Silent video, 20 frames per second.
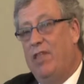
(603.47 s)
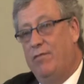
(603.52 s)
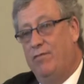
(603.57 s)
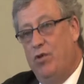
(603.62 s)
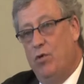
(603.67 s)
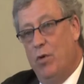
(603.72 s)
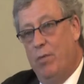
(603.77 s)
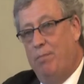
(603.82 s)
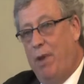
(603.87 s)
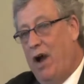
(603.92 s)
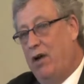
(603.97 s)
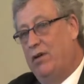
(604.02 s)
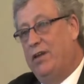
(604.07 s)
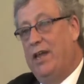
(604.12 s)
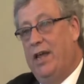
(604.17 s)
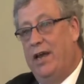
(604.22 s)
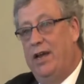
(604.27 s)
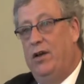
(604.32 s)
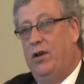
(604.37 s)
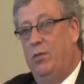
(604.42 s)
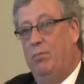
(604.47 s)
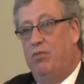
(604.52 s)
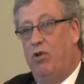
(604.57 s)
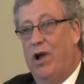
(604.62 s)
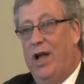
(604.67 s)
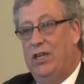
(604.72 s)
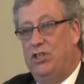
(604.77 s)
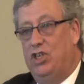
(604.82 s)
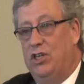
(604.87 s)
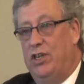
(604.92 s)
if you embarked on a new
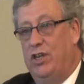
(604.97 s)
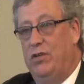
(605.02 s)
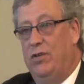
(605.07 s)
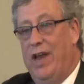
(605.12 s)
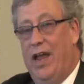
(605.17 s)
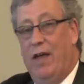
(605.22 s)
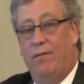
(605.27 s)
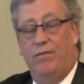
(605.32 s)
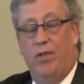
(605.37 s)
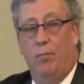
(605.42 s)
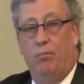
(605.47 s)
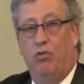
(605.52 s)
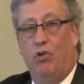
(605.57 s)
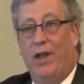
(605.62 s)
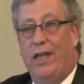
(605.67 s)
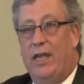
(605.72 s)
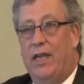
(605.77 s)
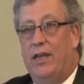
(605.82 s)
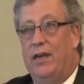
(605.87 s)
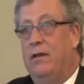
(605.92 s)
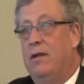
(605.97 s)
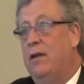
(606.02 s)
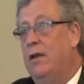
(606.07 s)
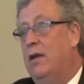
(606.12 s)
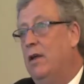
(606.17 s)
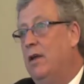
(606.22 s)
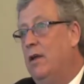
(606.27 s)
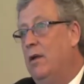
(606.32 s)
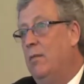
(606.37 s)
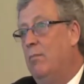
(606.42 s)
project, you'd have to bring in
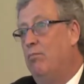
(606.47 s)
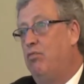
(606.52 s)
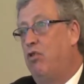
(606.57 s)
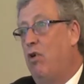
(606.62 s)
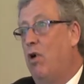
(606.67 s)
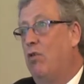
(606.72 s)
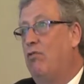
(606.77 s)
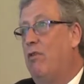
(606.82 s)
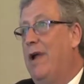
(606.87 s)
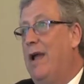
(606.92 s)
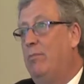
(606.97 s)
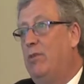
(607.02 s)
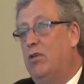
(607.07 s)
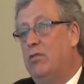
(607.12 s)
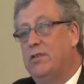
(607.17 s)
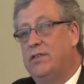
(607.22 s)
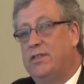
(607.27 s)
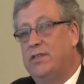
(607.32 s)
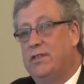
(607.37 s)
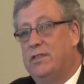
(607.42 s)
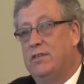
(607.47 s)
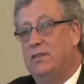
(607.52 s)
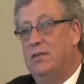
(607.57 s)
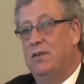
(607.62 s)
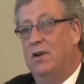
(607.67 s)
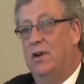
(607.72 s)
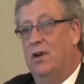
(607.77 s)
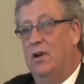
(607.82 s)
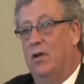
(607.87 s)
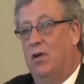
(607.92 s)
programmers
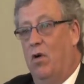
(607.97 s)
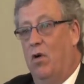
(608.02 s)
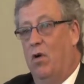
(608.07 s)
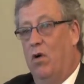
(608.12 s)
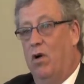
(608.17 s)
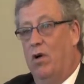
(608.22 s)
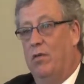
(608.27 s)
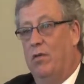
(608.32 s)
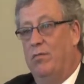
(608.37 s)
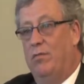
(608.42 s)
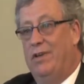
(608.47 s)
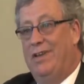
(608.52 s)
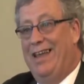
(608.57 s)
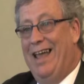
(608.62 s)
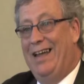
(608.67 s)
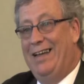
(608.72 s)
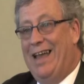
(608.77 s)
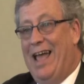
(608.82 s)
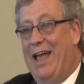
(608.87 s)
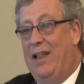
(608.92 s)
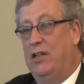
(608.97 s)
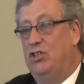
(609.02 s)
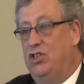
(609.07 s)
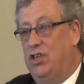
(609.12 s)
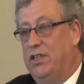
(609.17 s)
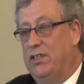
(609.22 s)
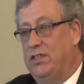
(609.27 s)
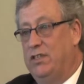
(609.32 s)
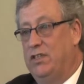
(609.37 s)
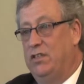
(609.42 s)
or
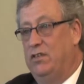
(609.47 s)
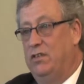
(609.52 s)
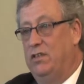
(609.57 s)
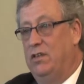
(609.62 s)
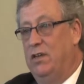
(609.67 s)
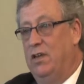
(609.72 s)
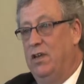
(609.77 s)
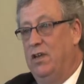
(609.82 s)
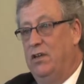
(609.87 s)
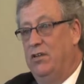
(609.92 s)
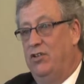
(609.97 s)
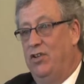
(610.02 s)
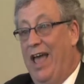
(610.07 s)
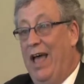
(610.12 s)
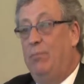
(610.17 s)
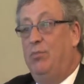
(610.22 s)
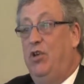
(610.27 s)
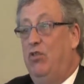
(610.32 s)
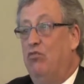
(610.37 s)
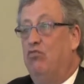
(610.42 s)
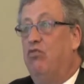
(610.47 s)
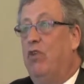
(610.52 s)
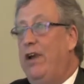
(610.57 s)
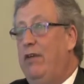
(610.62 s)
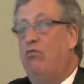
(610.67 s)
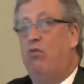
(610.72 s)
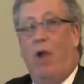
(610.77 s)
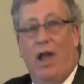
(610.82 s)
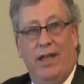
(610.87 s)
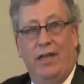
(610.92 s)
technologists to help you
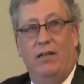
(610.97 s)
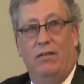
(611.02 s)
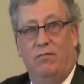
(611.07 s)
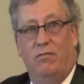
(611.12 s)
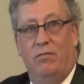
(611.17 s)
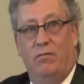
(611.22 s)
rewrite